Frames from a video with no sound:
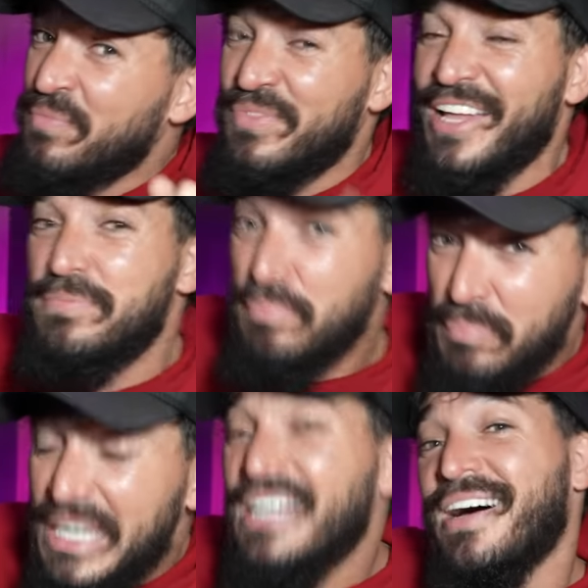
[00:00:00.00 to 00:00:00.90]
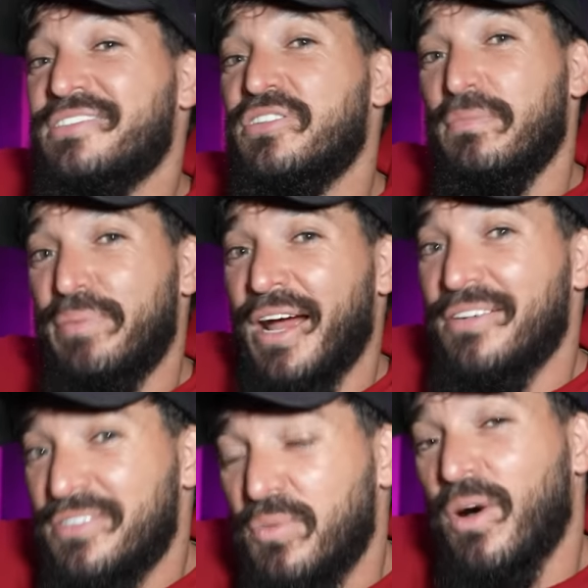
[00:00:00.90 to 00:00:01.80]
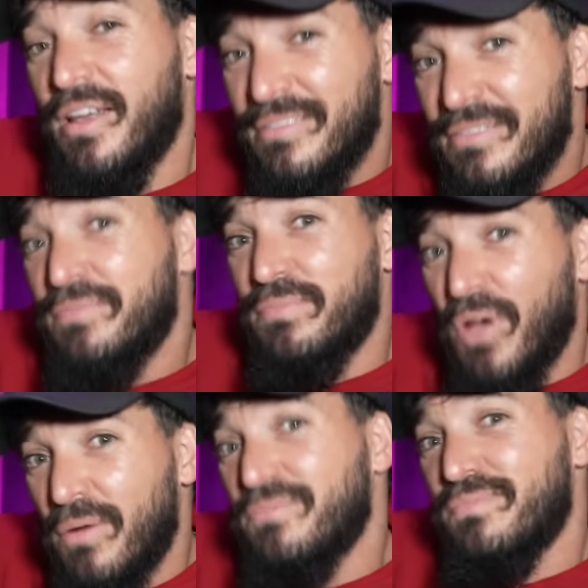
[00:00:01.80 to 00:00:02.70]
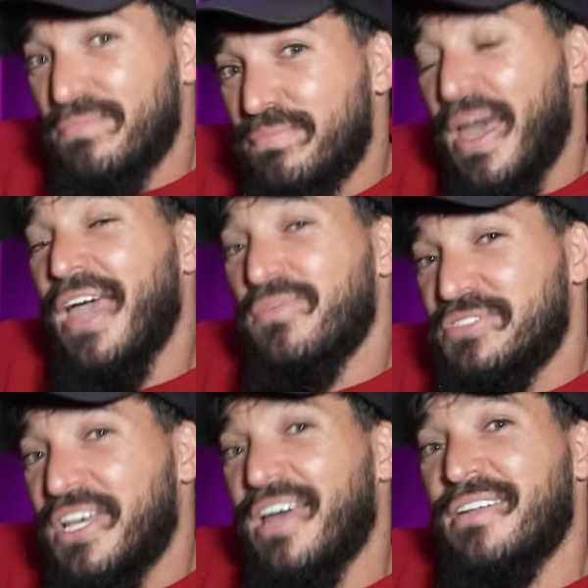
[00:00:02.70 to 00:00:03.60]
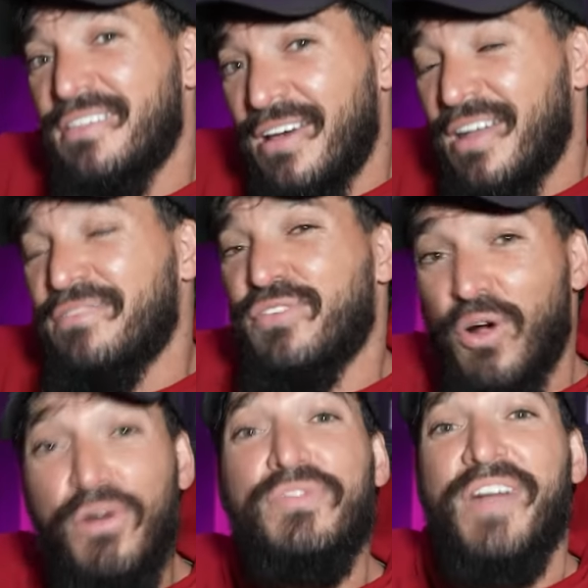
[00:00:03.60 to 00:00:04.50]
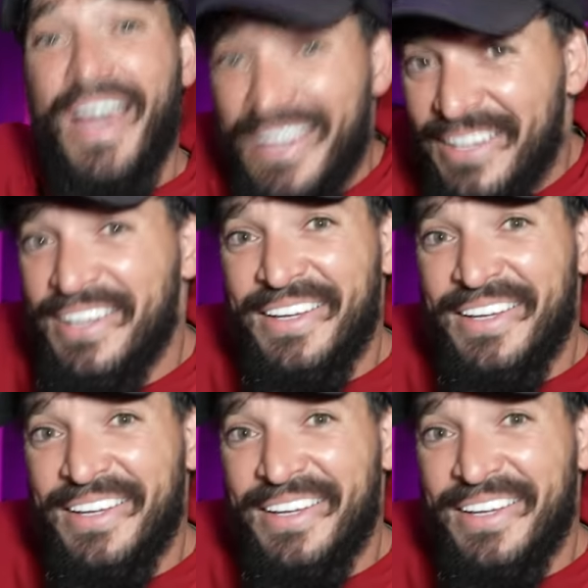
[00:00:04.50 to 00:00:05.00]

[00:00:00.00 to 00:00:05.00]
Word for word: that's peanuts compared to what pay was getting done for Overnight.